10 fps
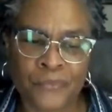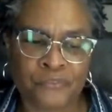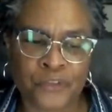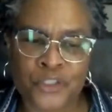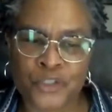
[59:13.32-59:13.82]

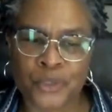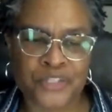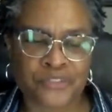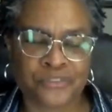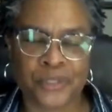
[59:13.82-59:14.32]
for
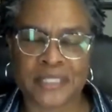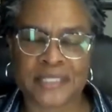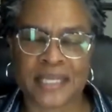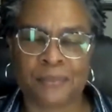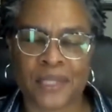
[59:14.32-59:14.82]
Georgia, for
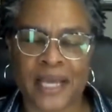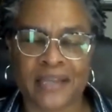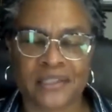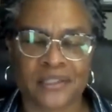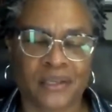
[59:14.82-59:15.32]
example, I
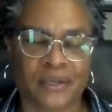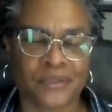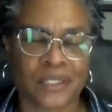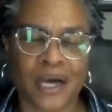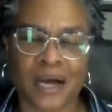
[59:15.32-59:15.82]
had to go
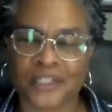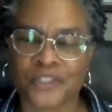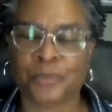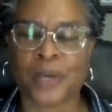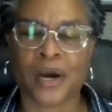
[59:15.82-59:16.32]
to
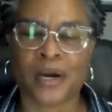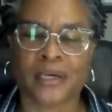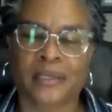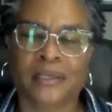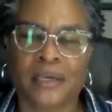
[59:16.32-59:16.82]
College
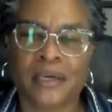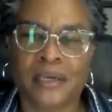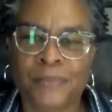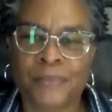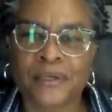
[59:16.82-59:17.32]
Park, uh,
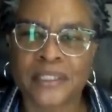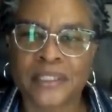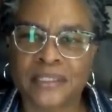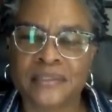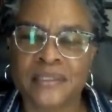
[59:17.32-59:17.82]

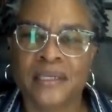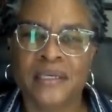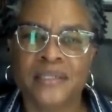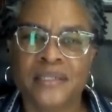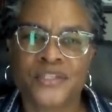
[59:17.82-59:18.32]
Maryland,
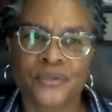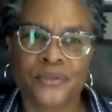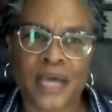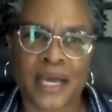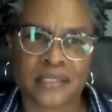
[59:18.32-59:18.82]

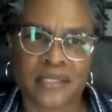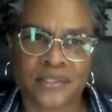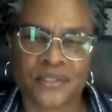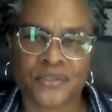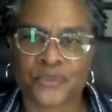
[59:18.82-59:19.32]
to
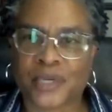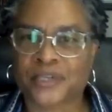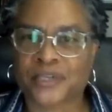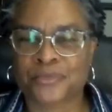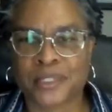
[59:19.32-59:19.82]
access those
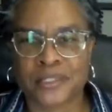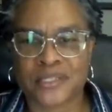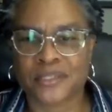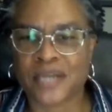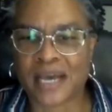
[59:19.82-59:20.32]
records because
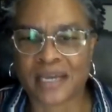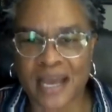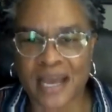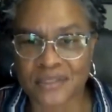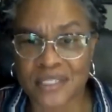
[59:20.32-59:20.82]
they're not
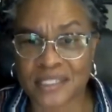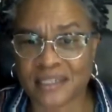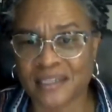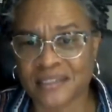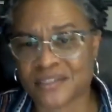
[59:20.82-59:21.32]
housed at
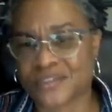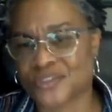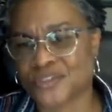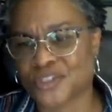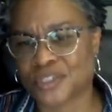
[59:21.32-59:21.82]
an
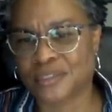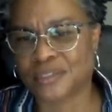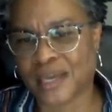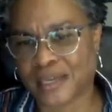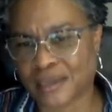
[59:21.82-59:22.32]
institution
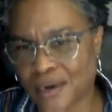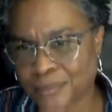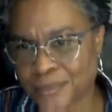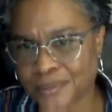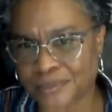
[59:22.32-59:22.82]
like
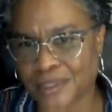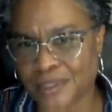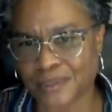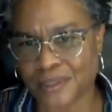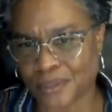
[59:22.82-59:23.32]
Auburn, uh,
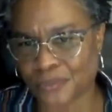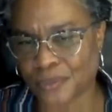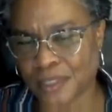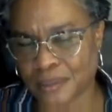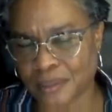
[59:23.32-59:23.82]
you know,
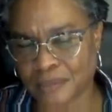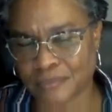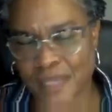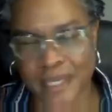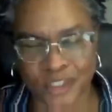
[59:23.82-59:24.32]
uh,
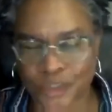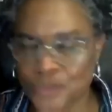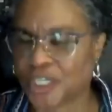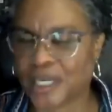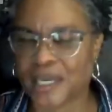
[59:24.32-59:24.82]
like
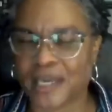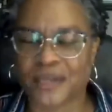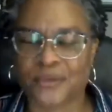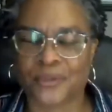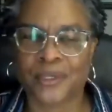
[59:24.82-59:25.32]

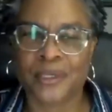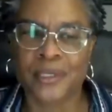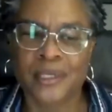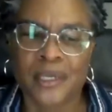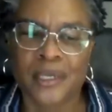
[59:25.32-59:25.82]
UGA or
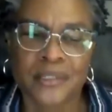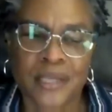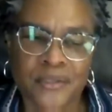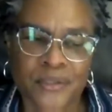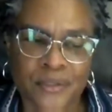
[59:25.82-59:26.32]

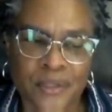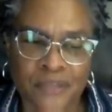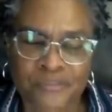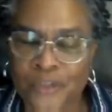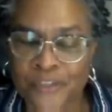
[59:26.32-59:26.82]
another
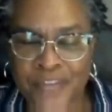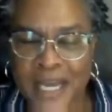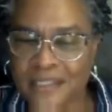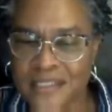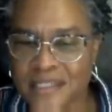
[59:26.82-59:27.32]
uh, Fort
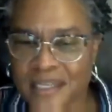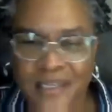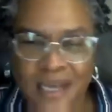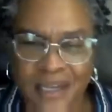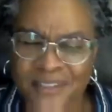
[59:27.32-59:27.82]
Valley State
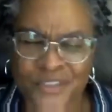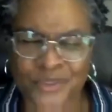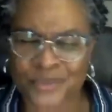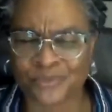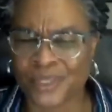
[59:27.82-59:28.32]
College
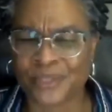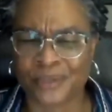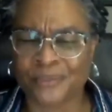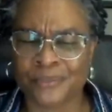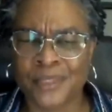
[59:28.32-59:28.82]
or, you
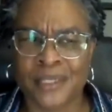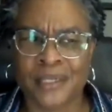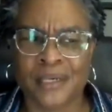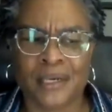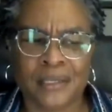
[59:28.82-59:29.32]
know,
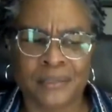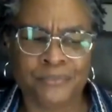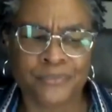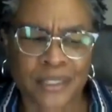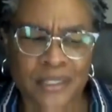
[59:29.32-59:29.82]
um,
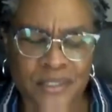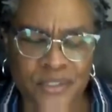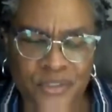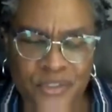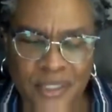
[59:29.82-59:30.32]
an
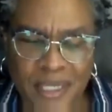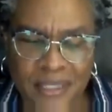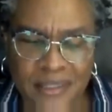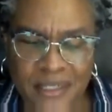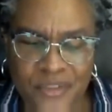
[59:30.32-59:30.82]
institution like
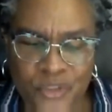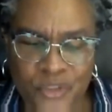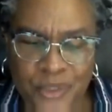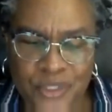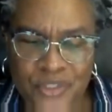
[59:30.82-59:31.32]
that in
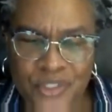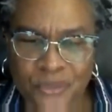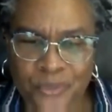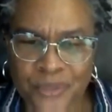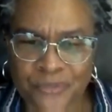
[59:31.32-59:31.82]
Georgia. So
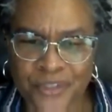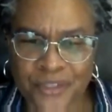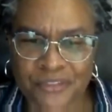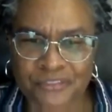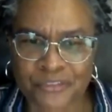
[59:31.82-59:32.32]
we're
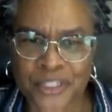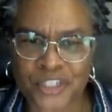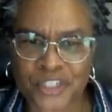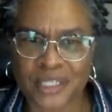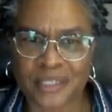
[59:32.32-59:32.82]
very
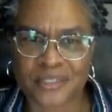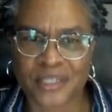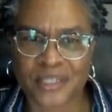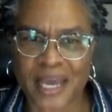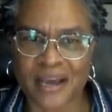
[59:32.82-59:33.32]
fortunate to
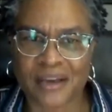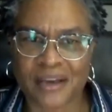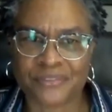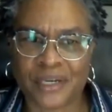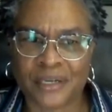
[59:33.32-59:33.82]

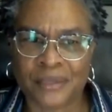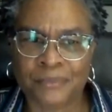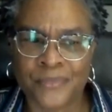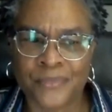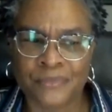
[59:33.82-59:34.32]
have.
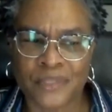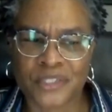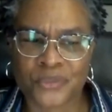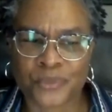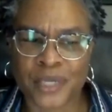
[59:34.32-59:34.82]
Um,
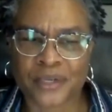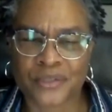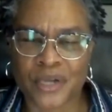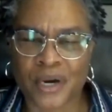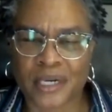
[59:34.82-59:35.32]
these records
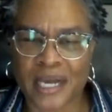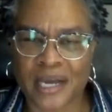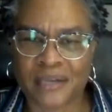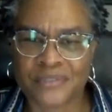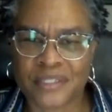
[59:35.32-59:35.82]

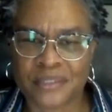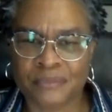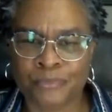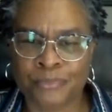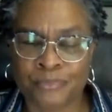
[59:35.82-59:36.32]
archives,
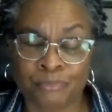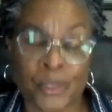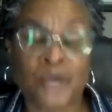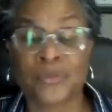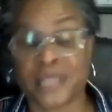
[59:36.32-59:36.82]

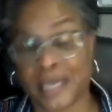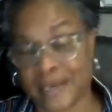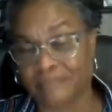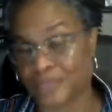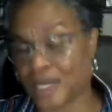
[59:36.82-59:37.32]
both
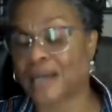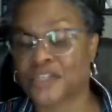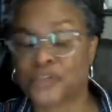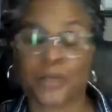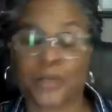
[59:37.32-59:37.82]
at
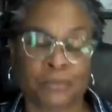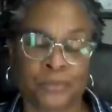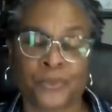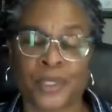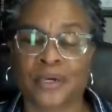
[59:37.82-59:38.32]
College Park,
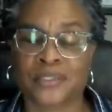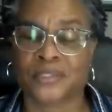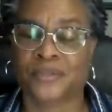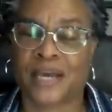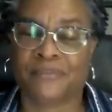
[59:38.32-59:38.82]
but we
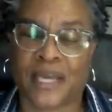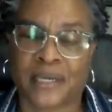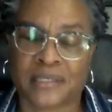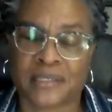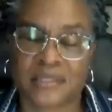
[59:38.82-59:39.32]
also have
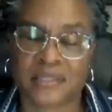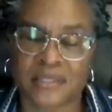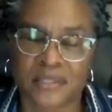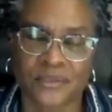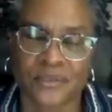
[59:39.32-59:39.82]
access
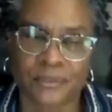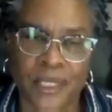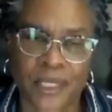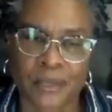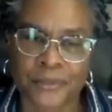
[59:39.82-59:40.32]
to them at
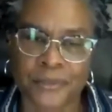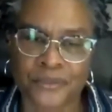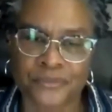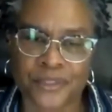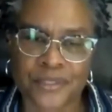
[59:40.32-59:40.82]
Auburn
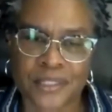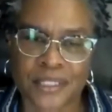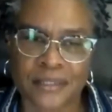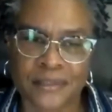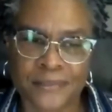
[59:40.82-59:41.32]
University.